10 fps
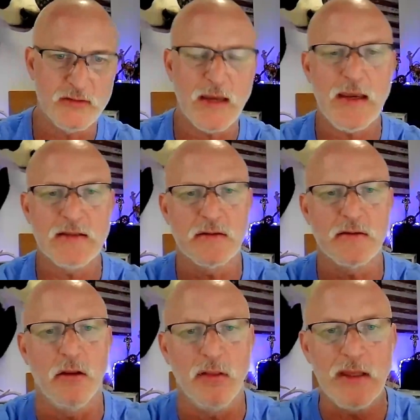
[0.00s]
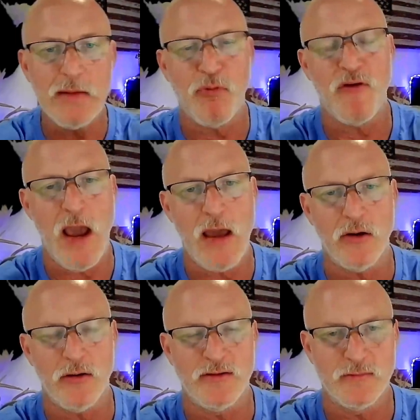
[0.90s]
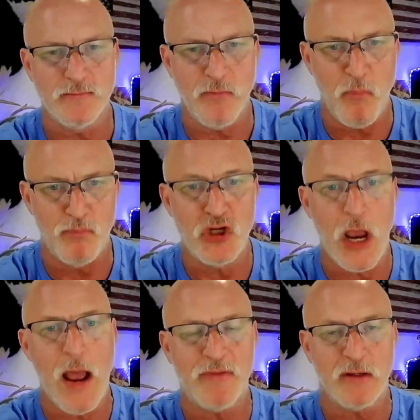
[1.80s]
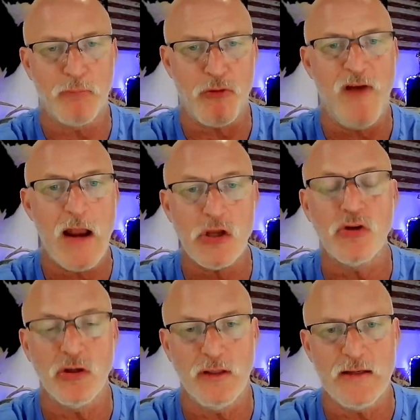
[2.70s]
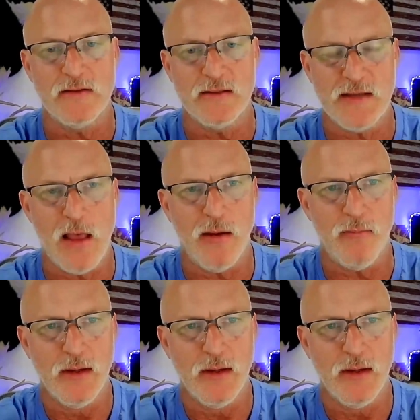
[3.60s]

Like it's the lead provider's job to provide you good leads and sell them.